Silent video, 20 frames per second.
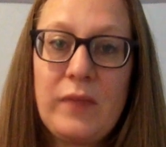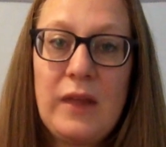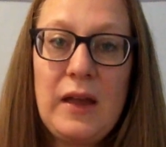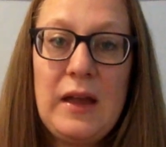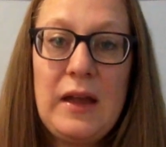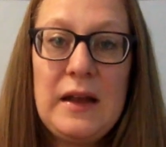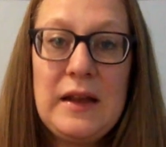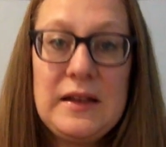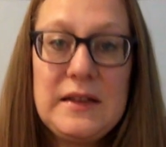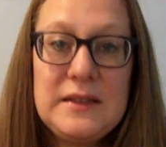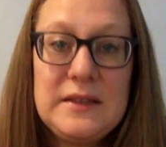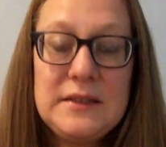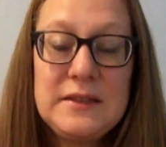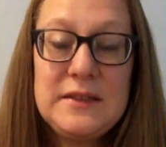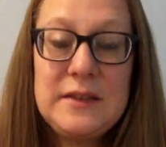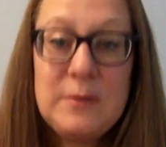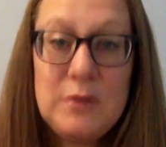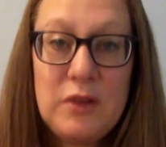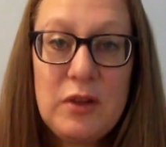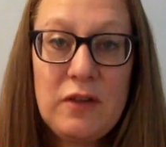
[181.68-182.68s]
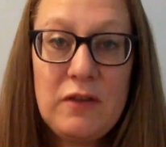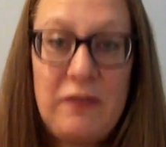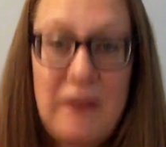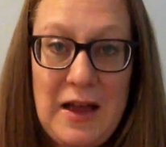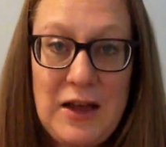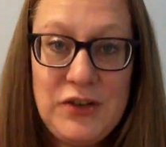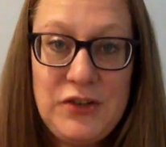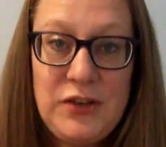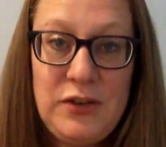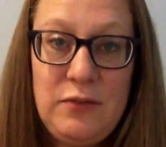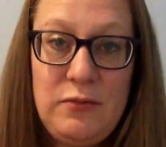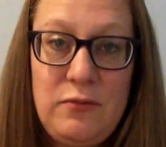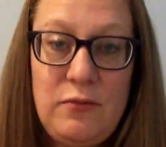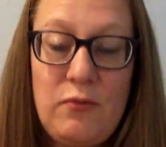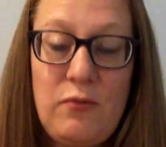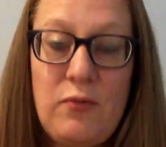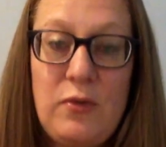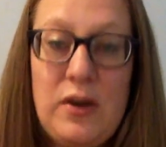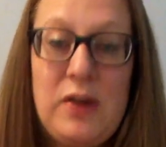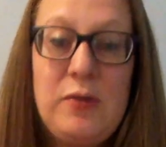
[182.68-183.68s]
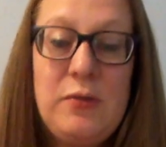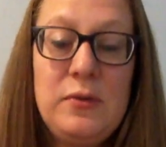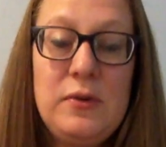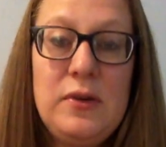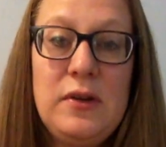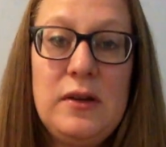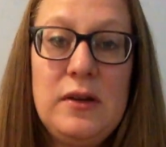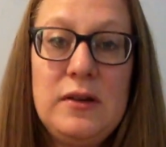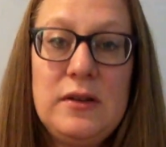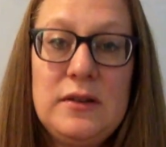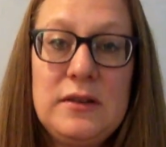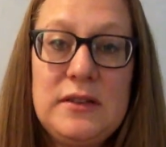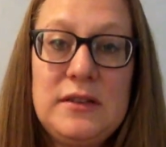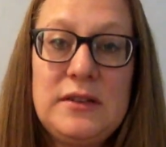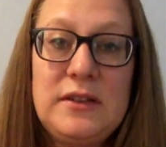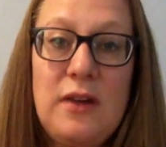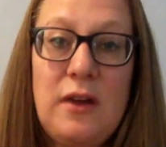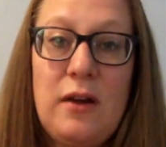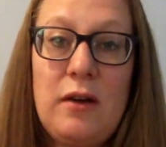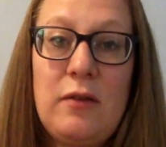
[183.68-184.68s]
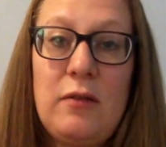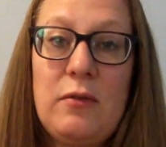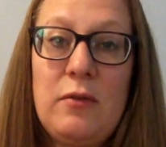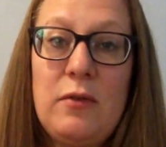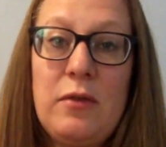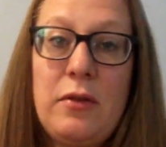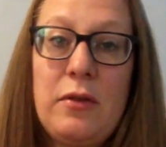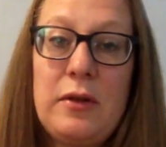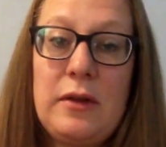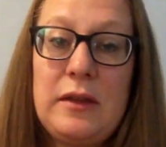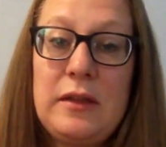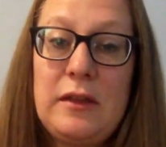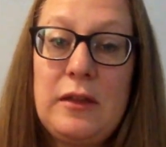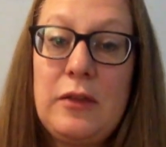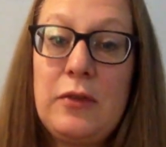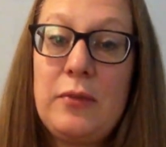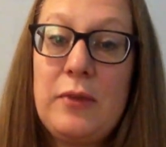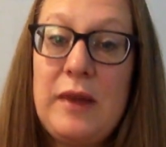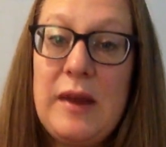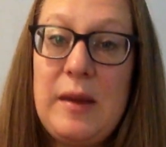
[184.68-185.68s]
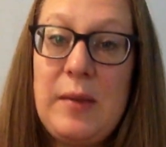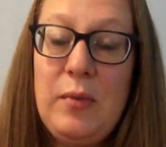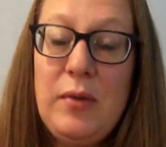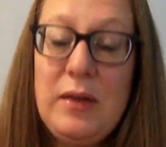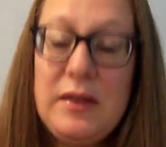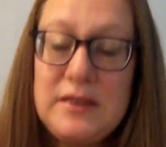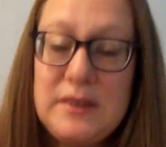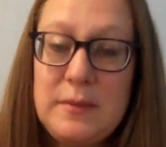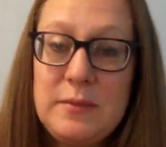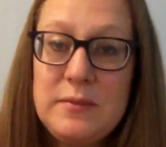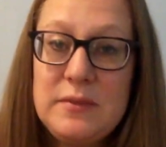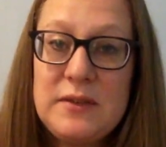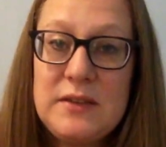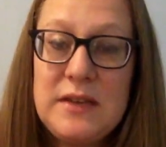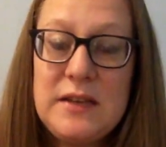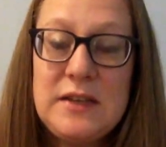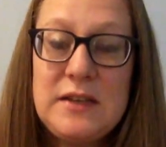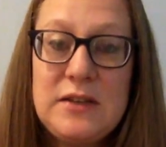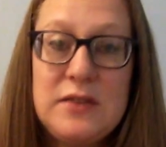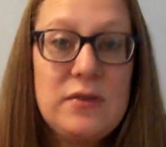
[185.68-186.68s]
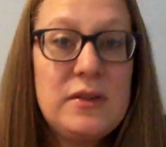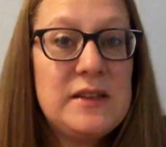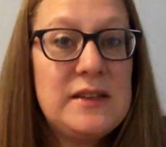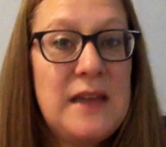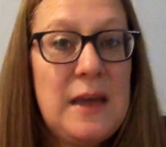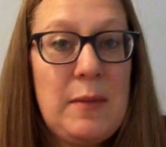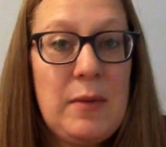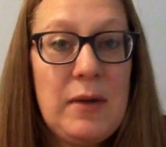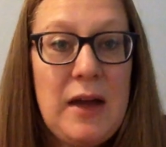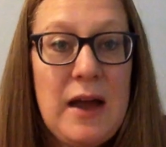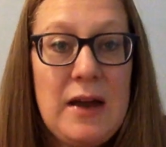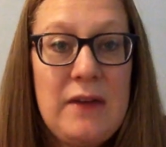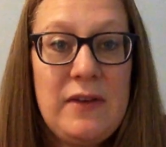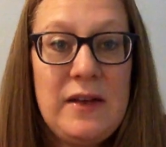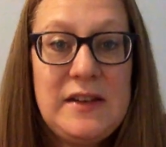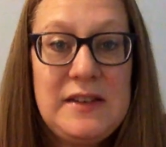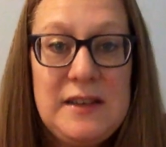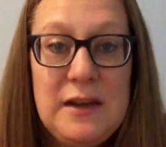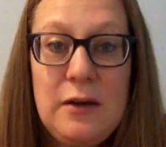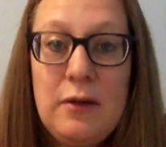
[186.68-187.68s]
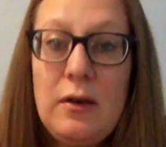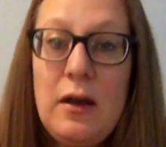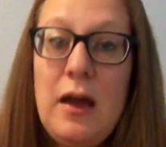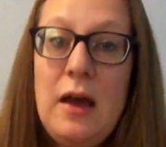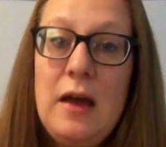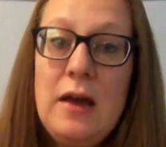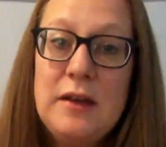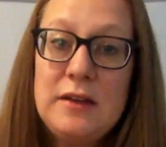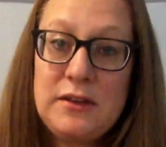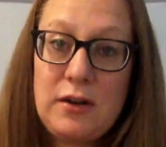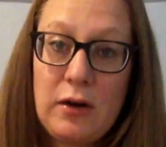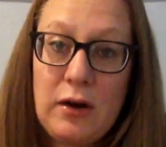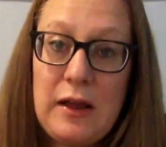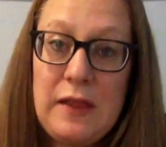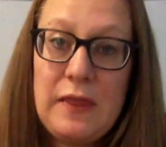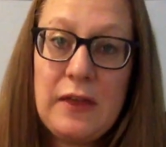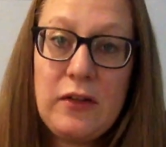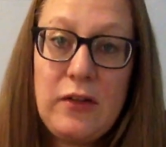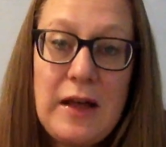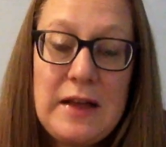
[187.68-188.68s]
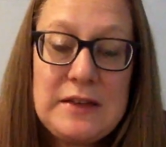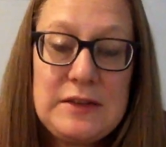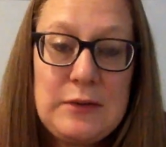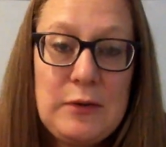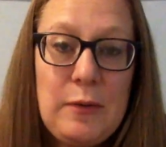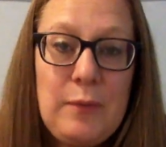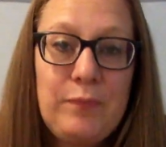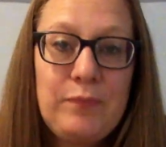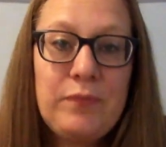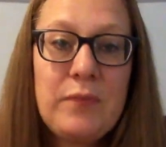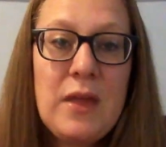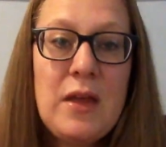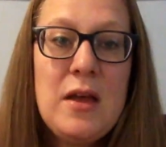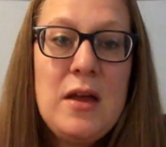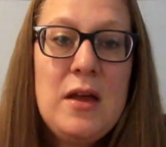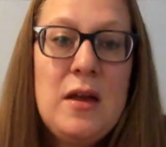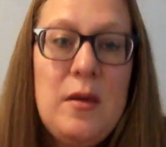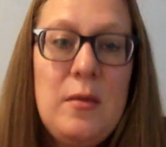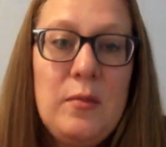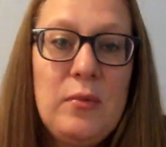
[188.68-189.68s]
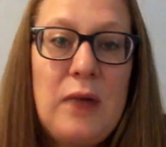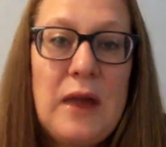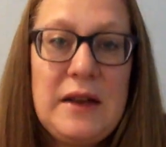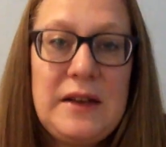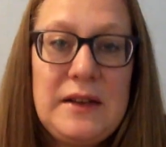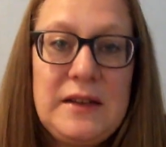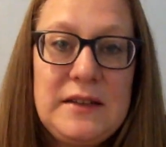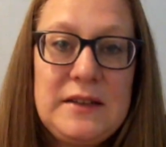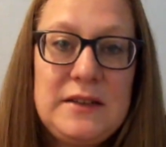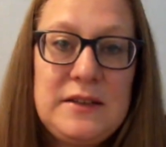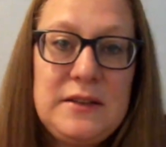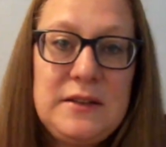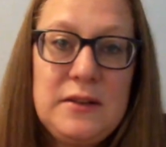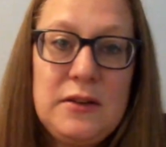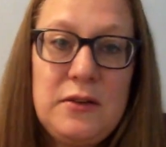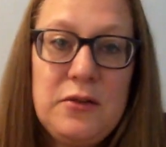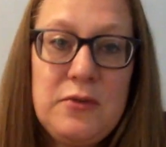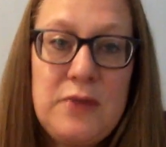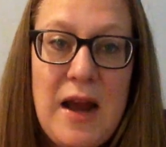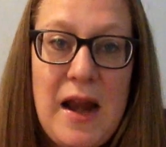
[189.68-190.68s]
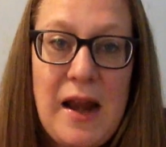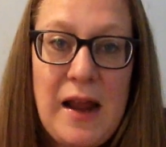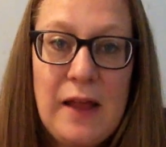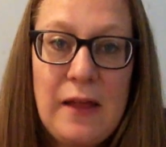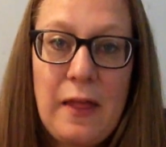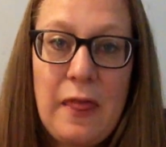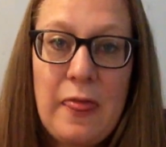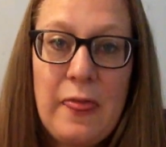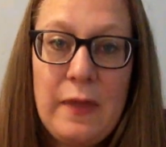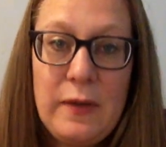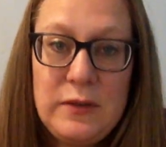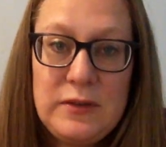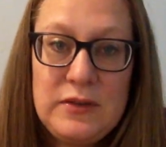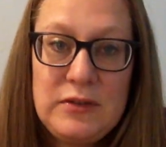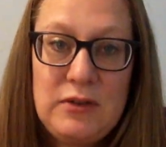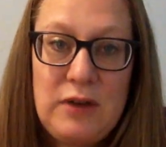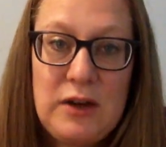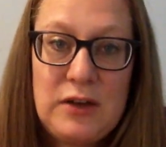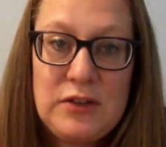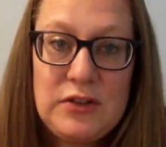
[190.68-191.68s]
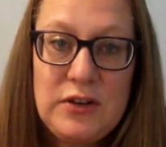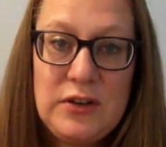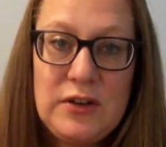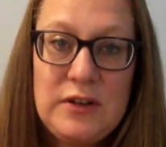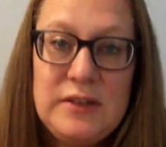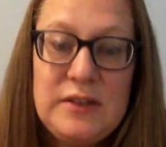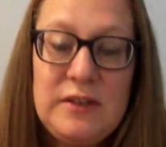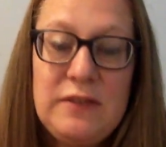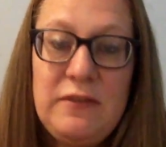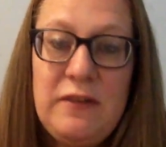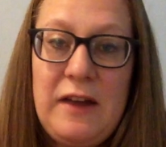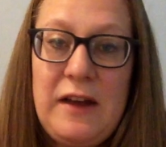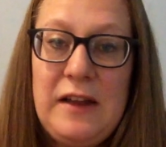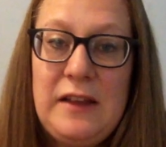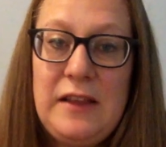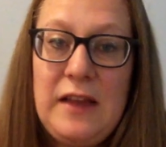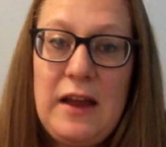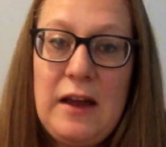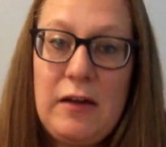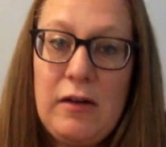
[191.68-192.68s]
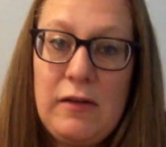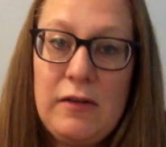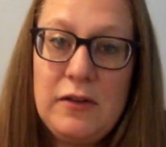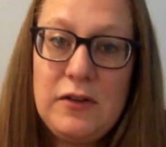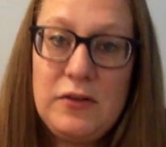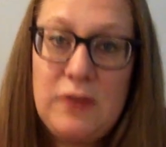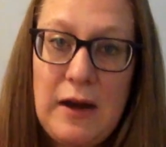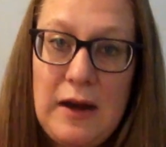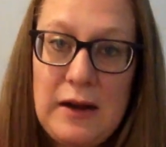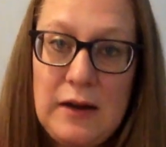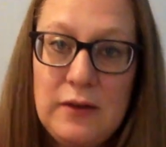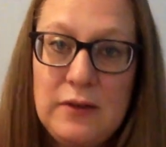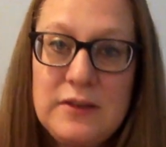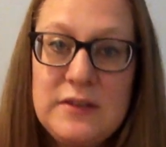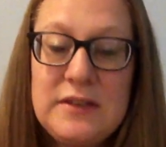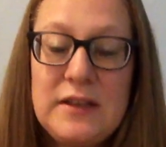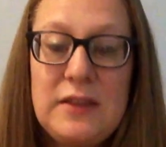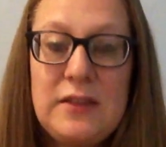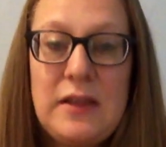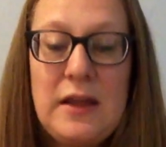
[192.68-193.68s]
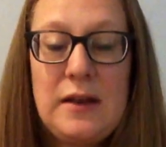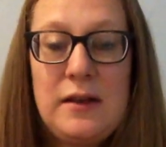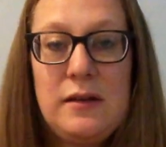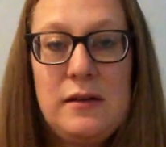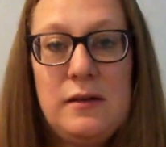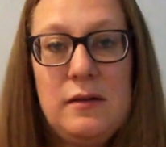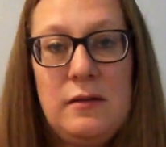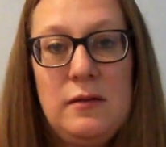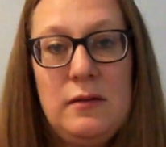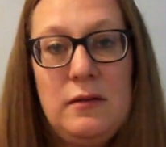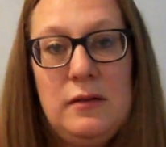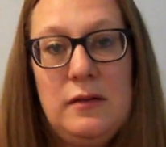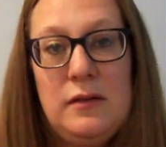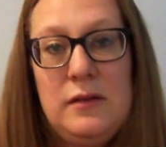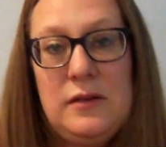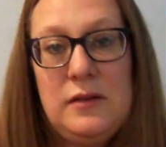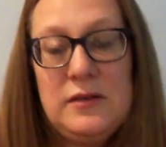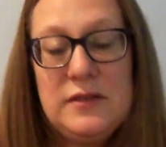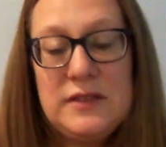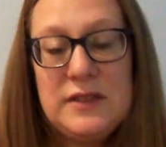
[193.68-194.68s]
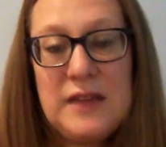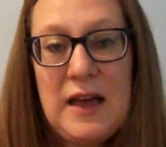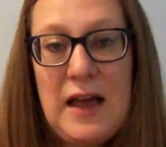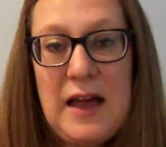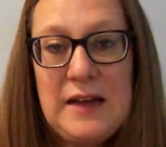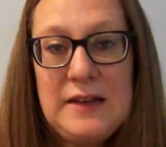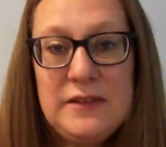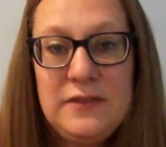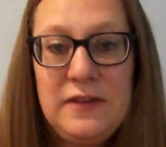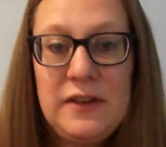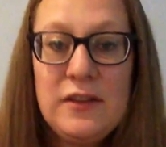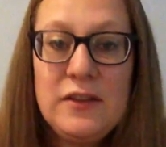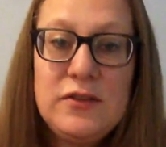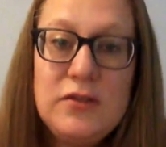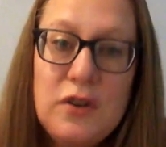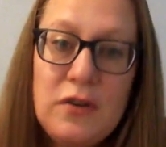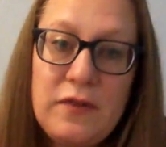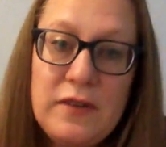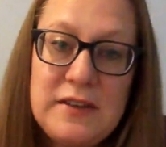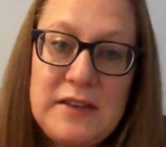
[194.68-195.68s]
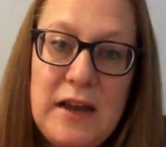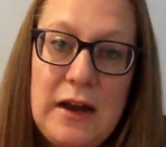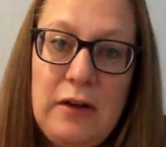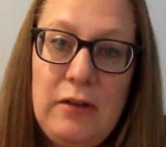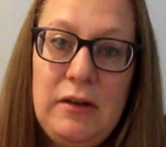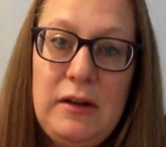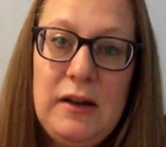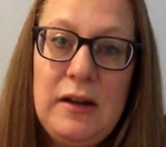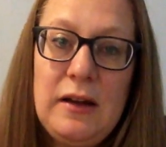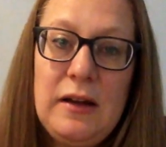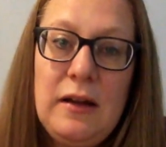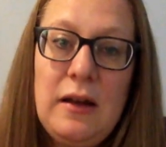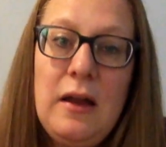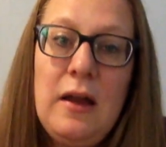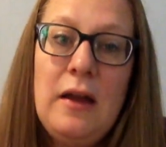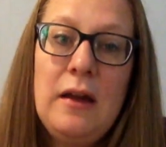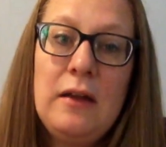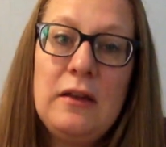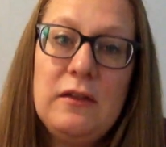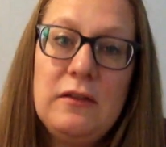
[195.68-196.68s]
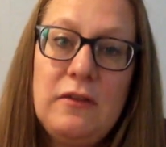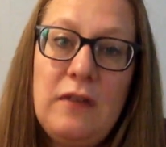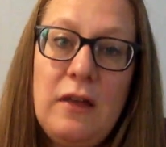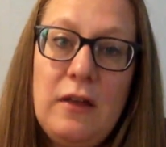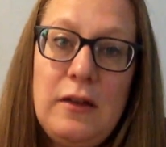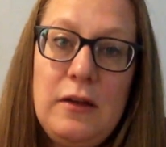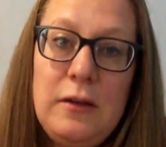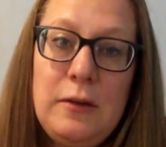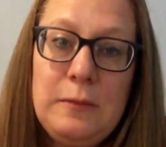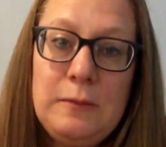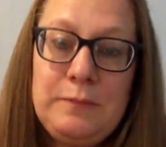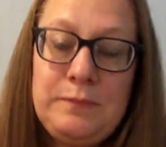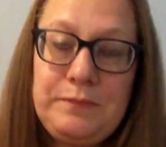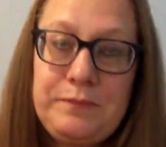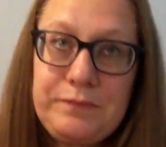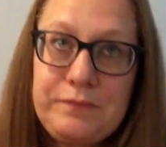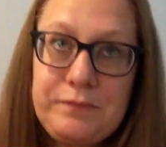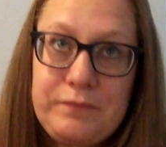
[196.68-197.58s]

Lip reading: In a similar fashion, we would start with the 3D prisms and do the same kind of idea. Start in the classroom, practice creating those structures and finding the area of the triangles, and then using the height to find the surface area and the volume